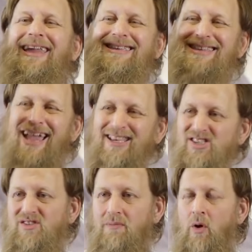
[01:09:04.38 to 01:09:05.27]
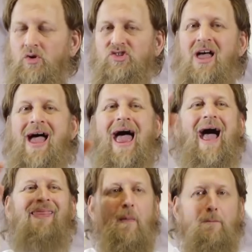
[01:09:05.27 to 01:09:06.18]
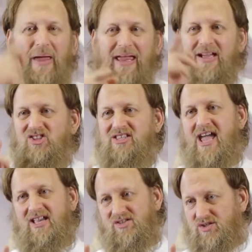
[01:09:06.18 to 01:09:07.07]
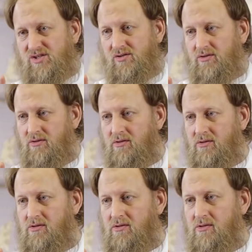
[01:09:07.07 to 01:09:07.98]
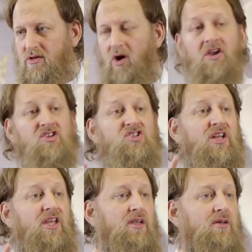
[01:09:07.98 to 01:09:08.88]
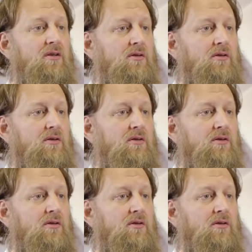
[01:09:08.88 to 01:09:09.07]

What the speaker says: He tests the most. And the biggest test, honestly,